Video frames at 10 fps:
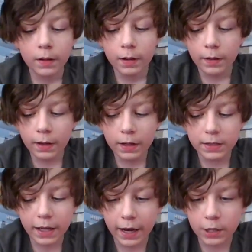Then
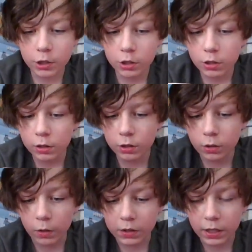attach
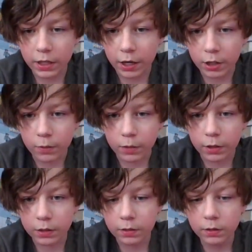Scorn's head how you
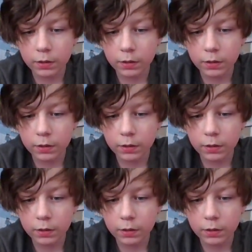would.